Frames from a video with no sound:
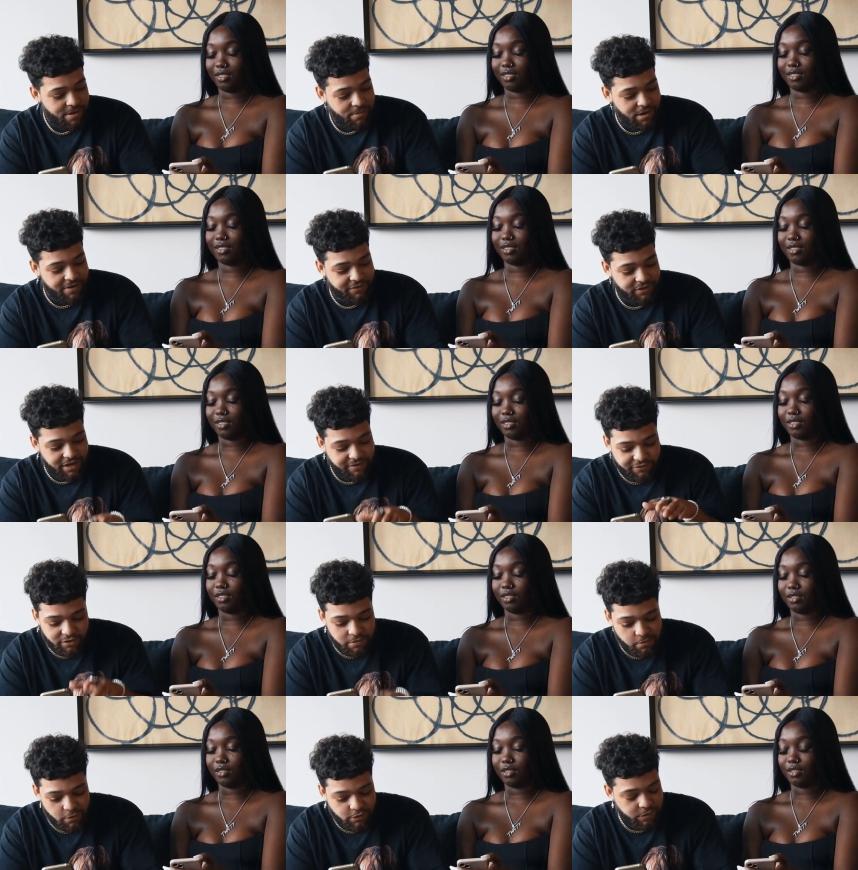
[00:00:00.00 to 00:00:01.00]
Speaker 1: But I feel like, for
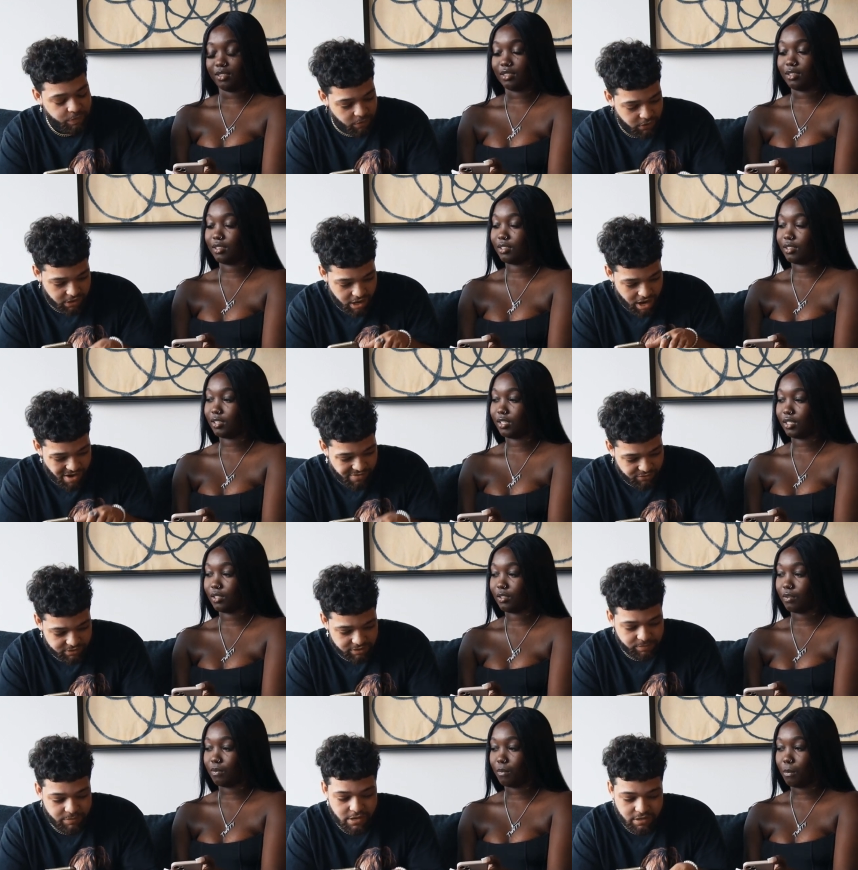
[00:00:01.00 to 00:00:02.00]
the most part,
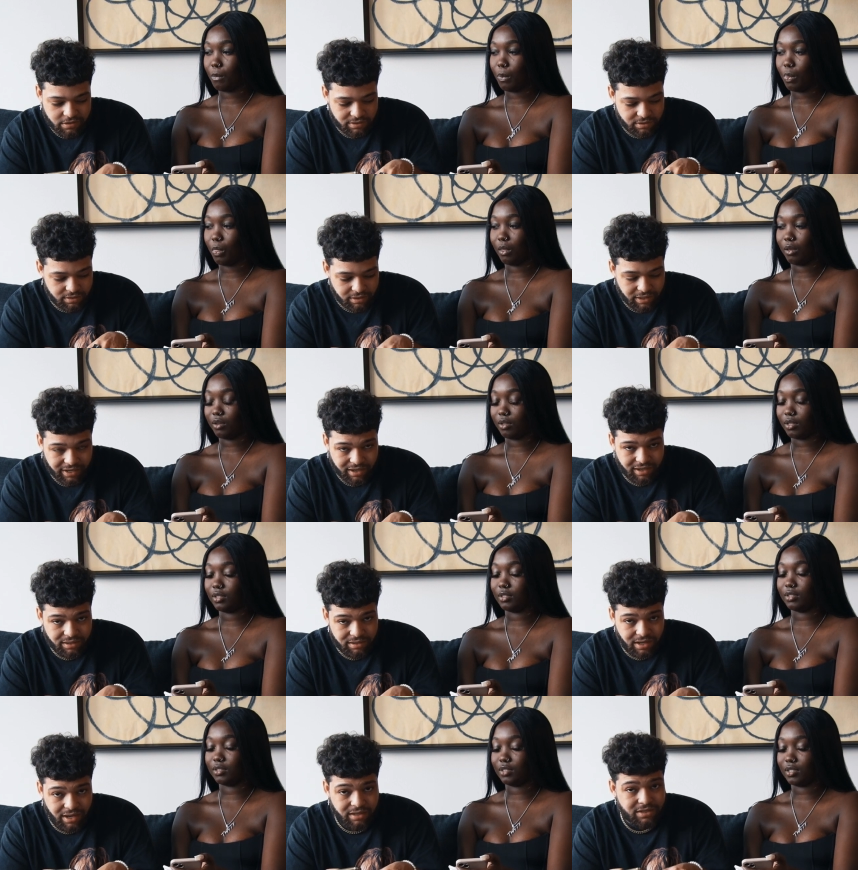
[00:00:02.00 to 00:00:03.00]
everyone's been, like,
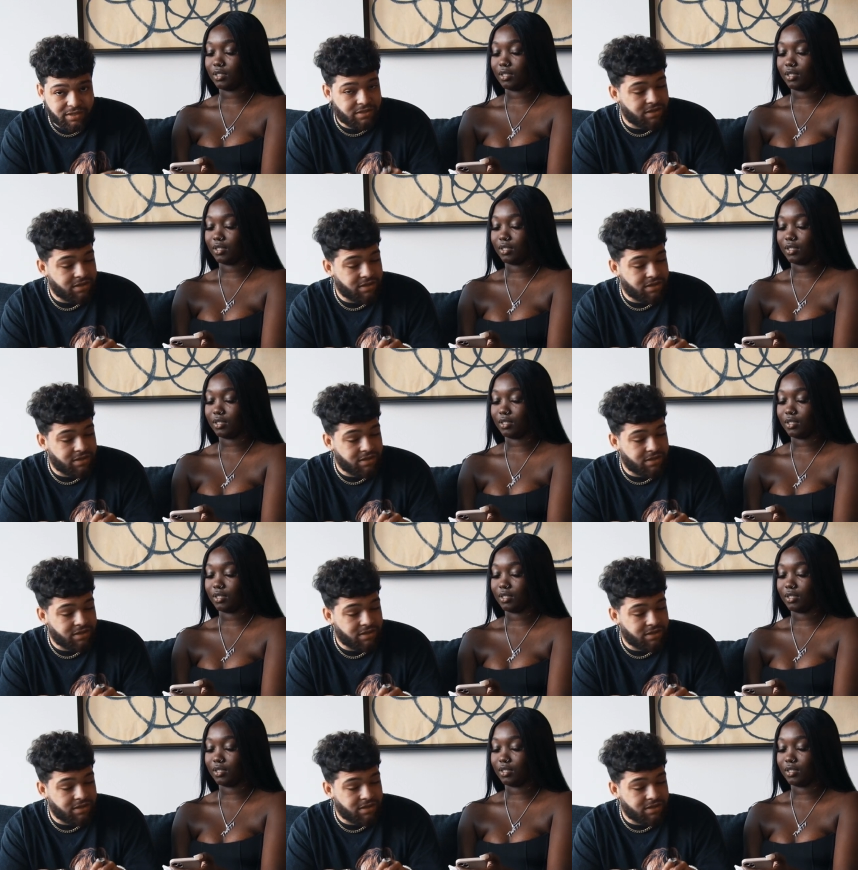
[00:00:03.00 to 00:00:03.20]
hella